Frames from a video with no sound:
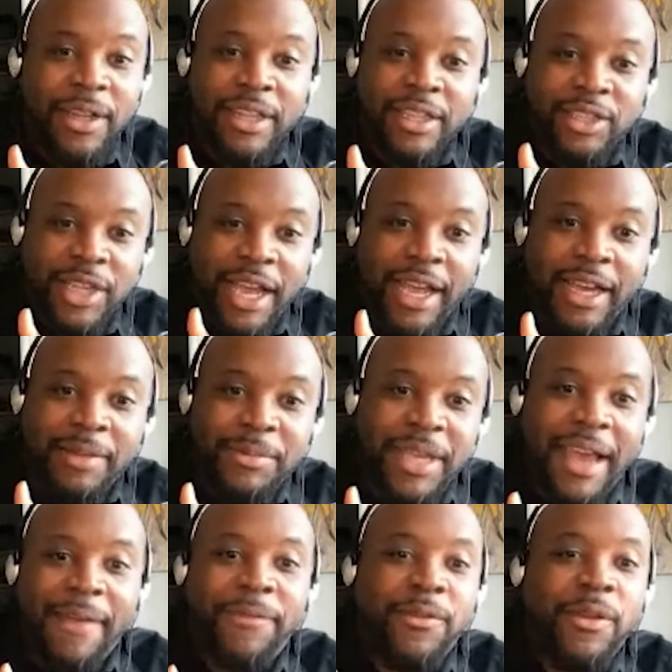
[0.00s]
and the giant comes
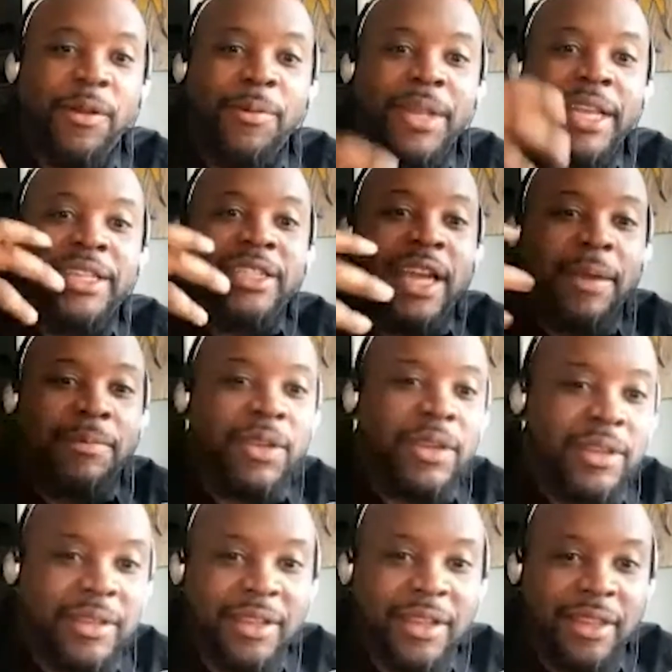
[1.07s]
after him, and they chop
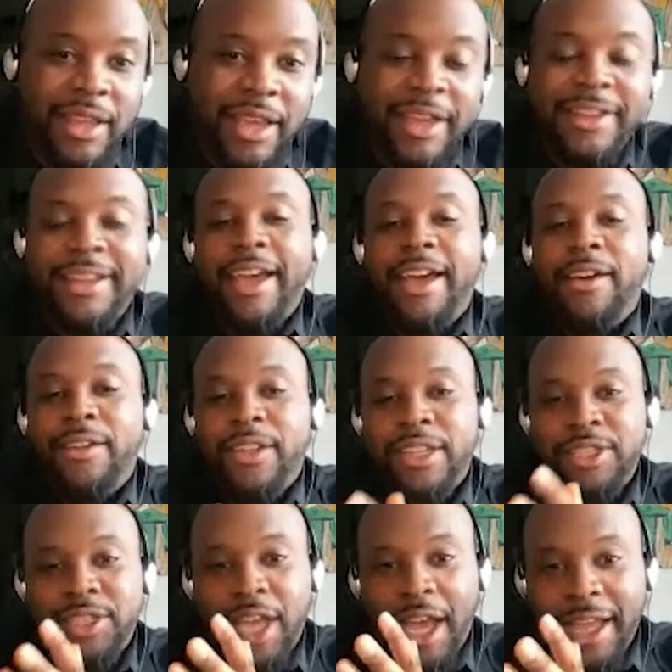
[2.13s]
the, the thing down.
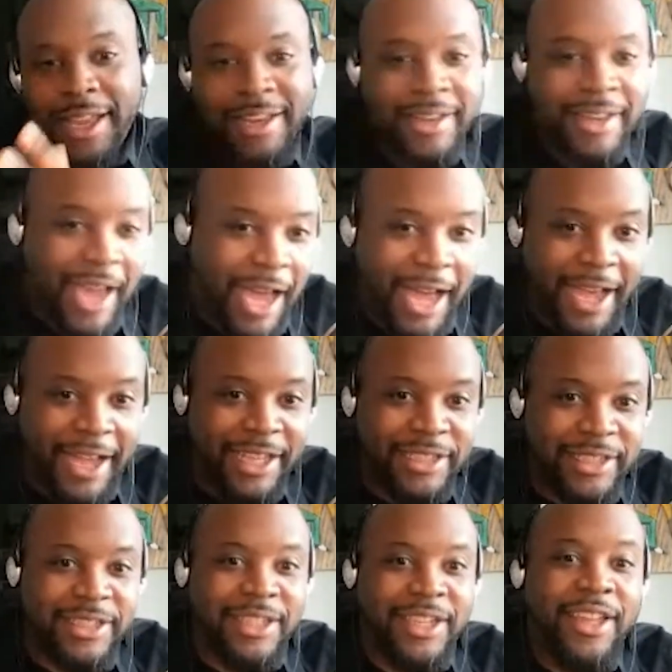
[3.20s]
The giant
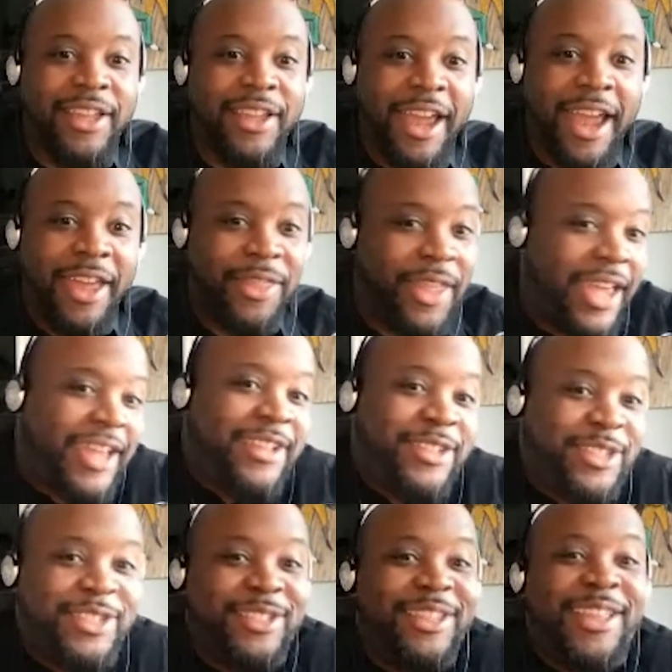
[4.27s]
dies, and they
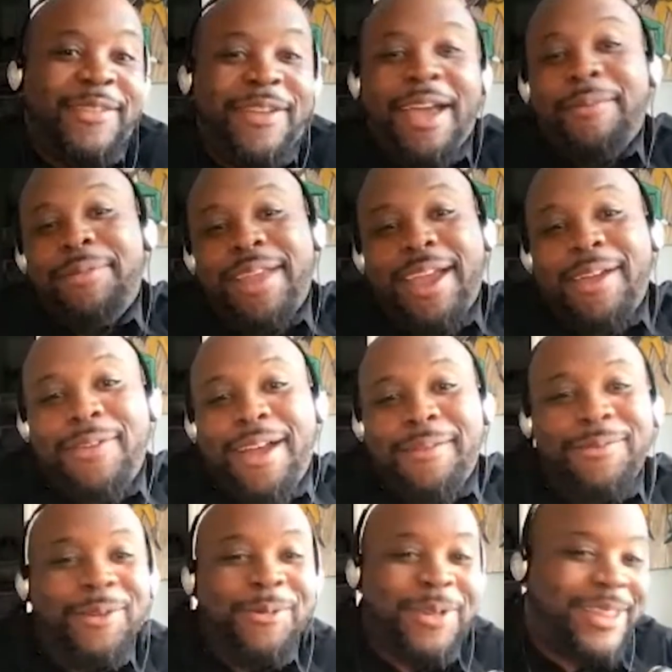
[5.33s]
just live happily ever
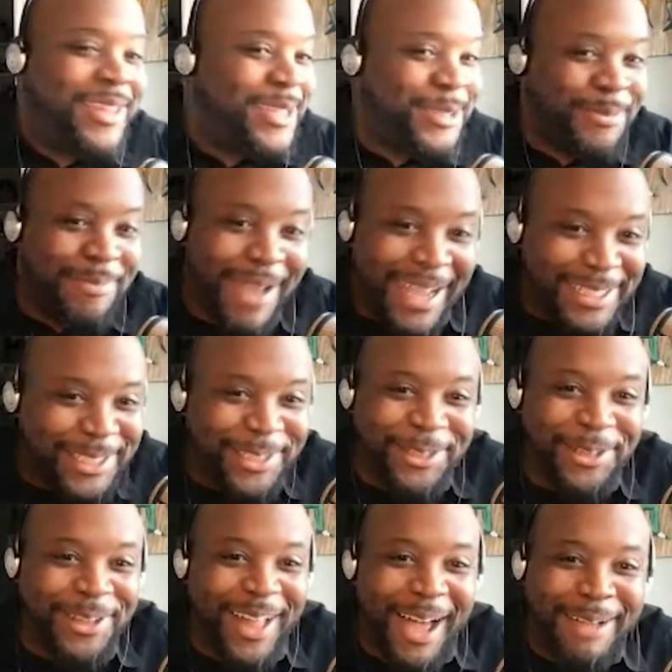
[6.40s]
after with these
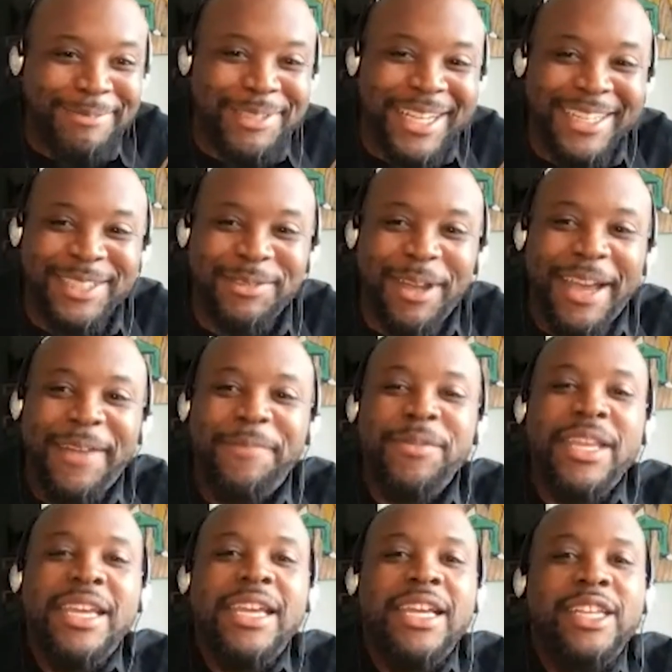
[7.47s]
magical objects, right?
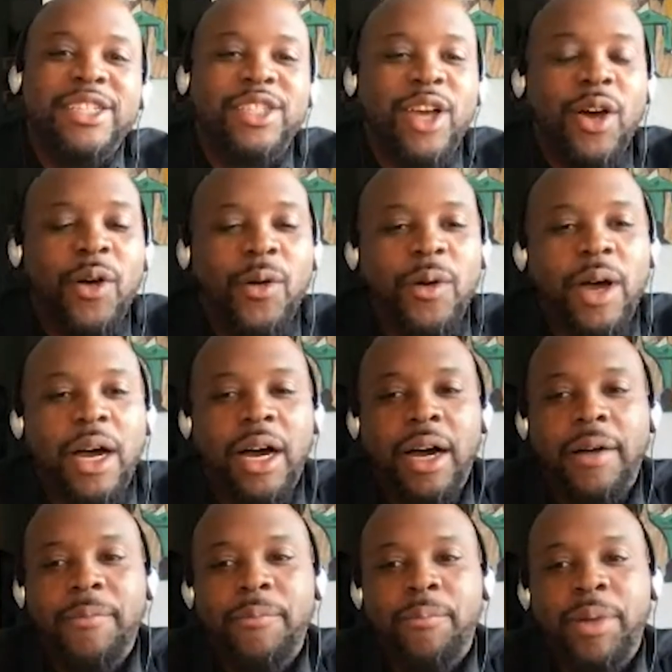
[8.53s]
So,
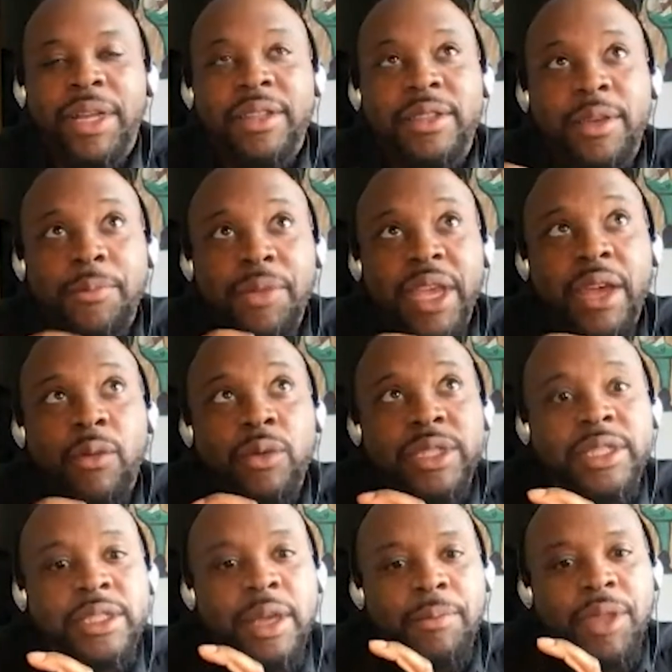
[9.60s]
um, but to me, it
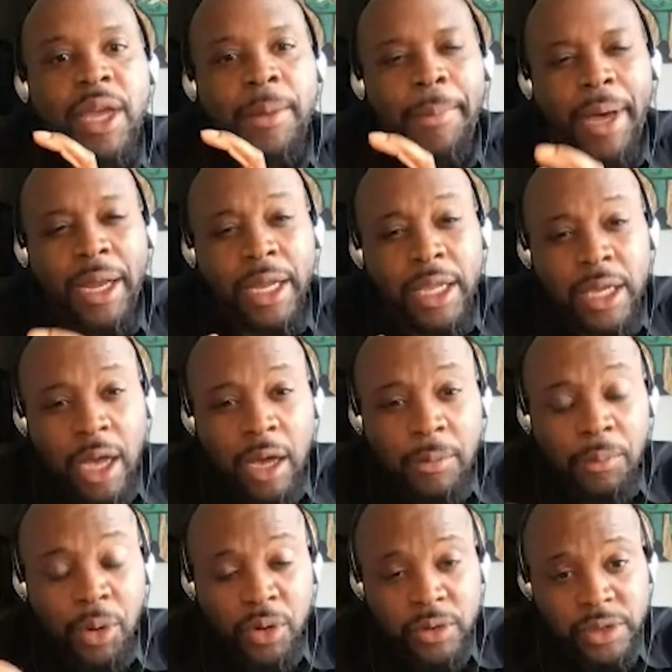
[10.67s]
was something about a
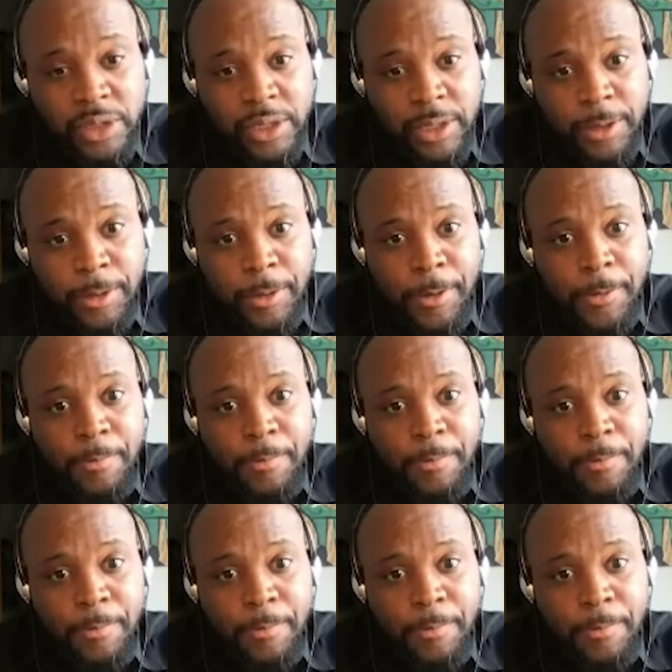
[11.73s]
young person